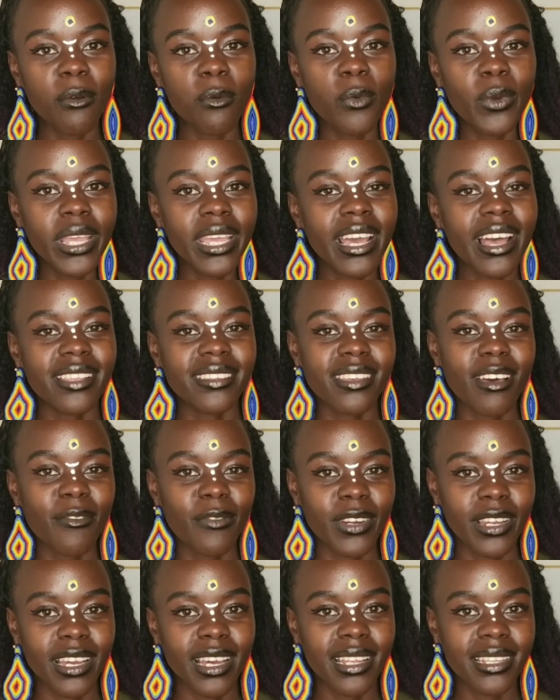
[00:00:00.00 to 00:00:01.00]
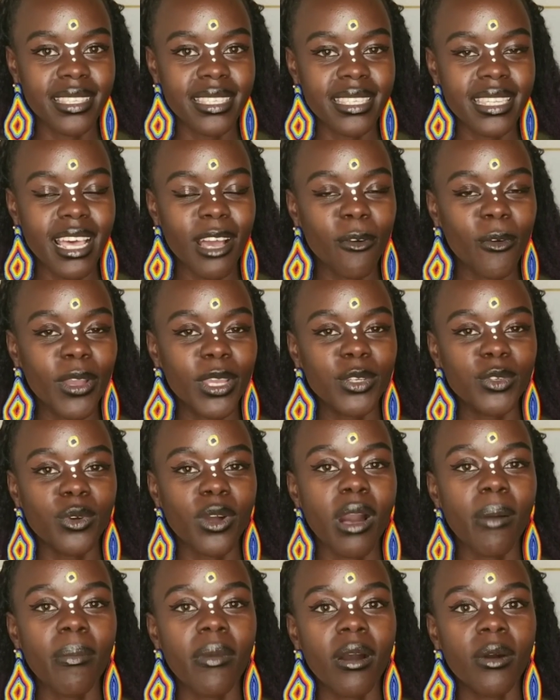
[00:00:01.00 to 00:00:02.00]
we as Africans are going to
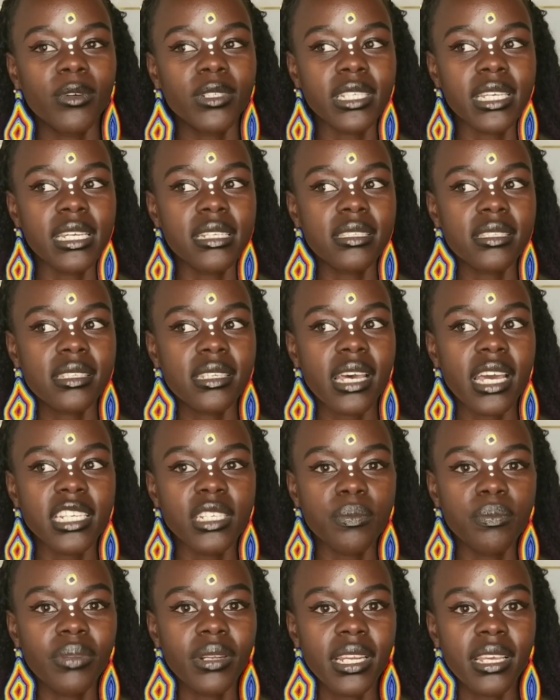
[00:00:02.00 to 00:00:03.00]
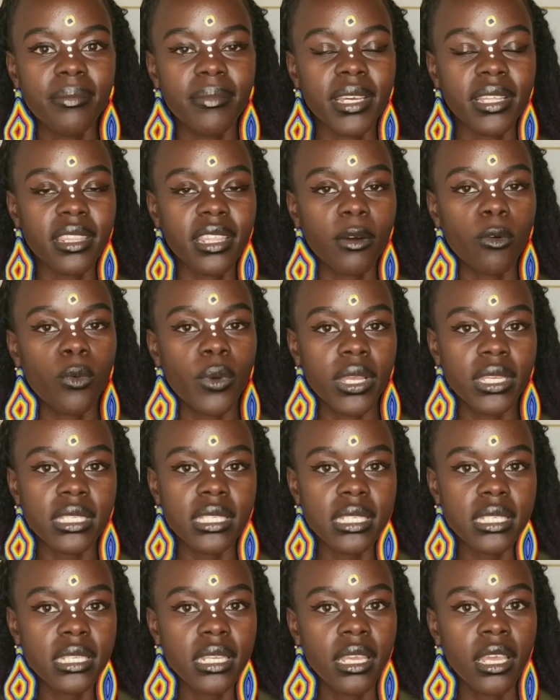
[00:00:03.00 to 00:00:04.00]
come out and start blaming the
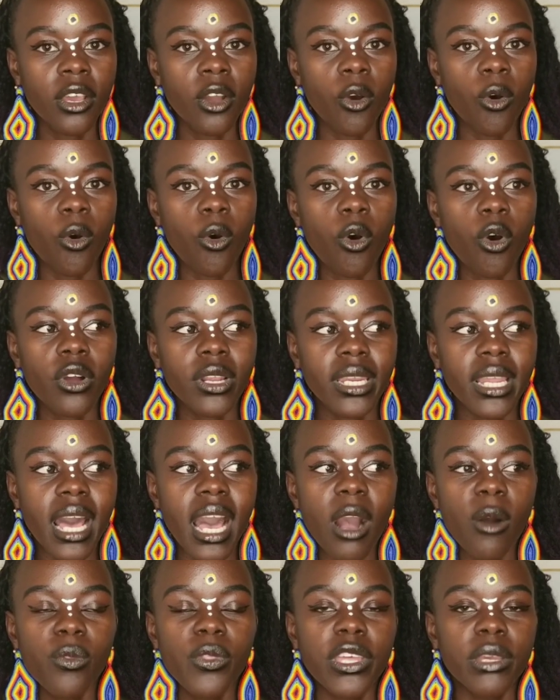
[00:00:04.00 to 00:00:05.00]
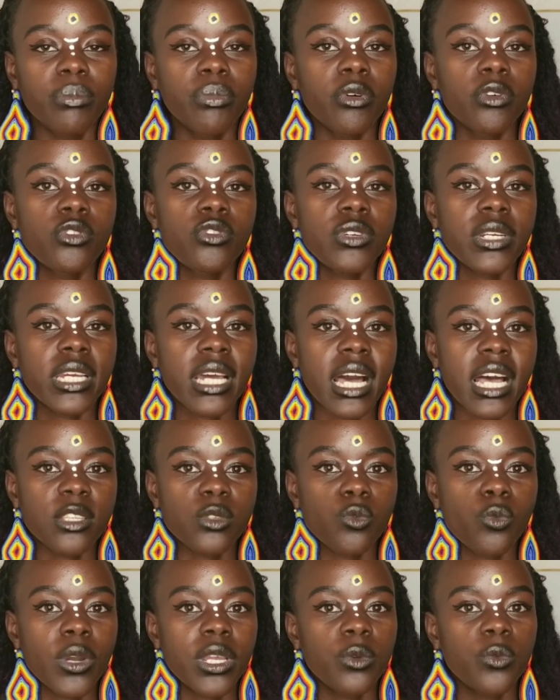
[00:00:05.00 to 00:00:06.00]
West on how they portray
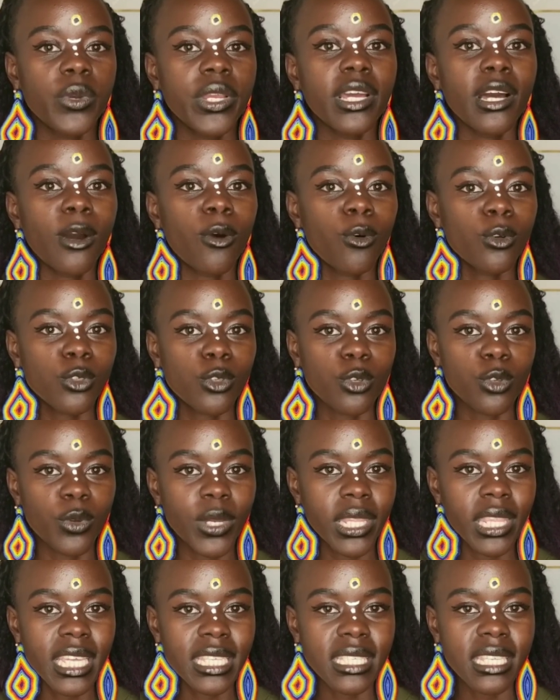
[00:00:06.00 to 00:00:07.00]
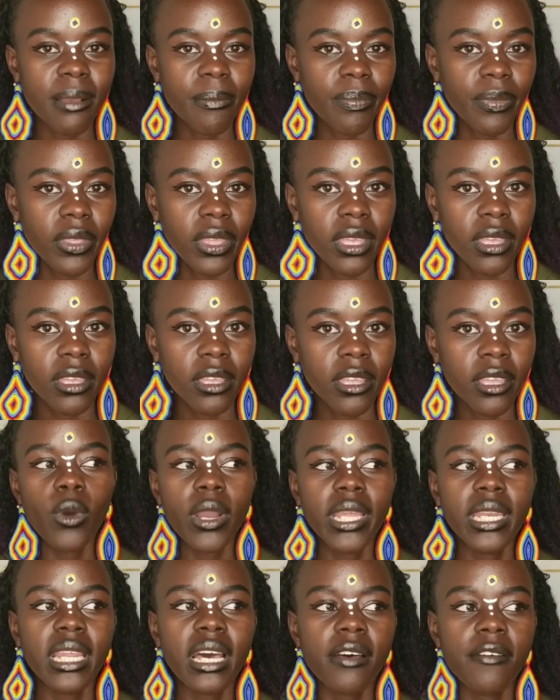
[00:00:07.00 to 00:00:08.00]
us when we are also doing the same thing.
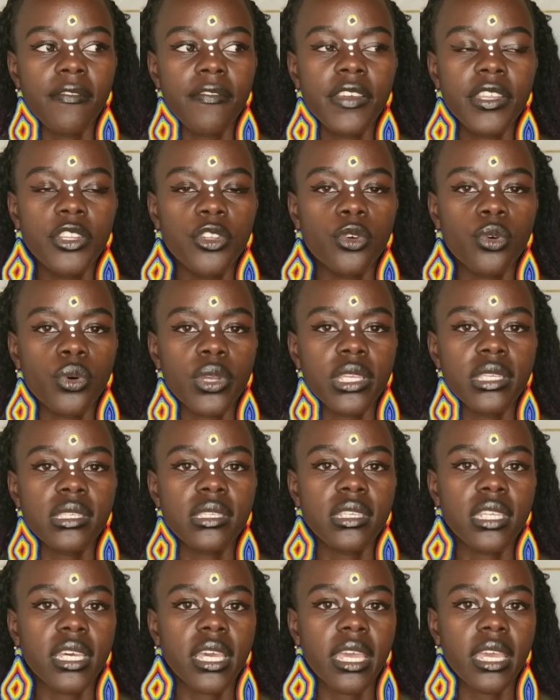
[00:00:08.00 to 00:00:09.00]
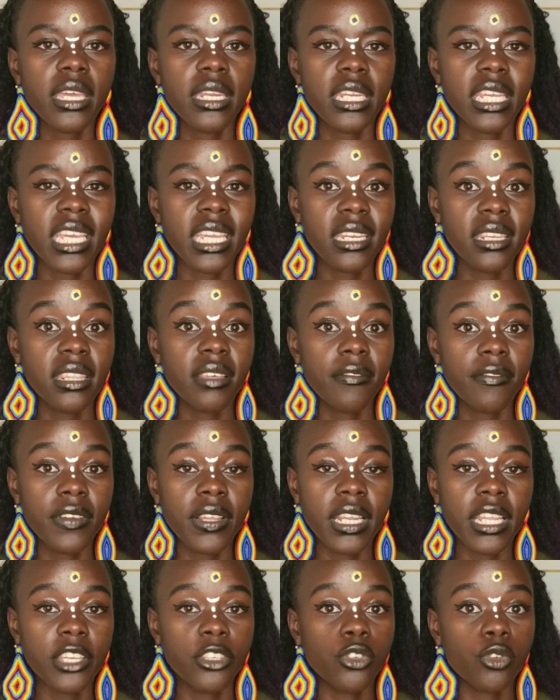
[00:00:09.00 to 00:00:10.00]
When a video is taken in the
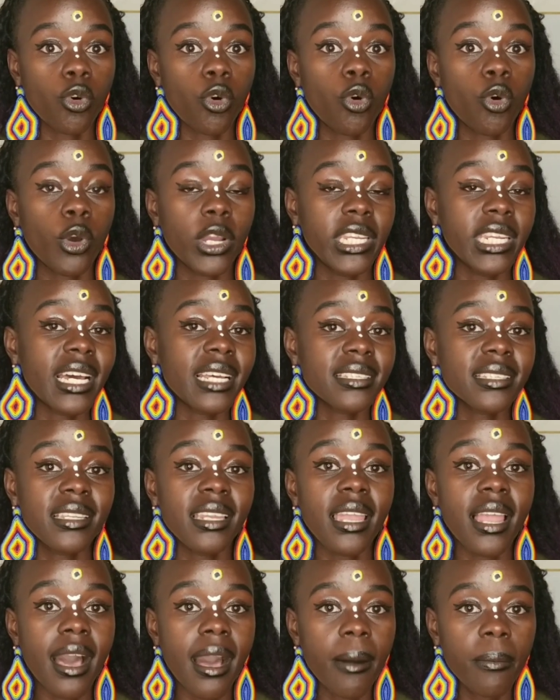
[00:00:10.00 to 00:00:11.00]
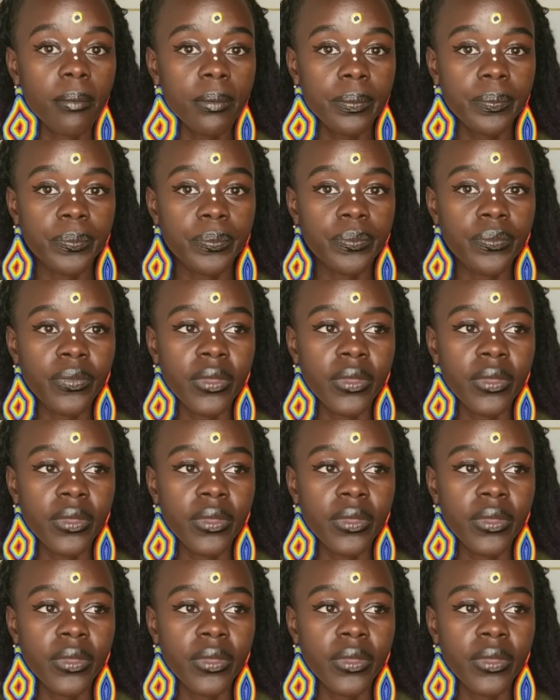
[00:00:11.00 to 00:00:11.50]
village or in a slum,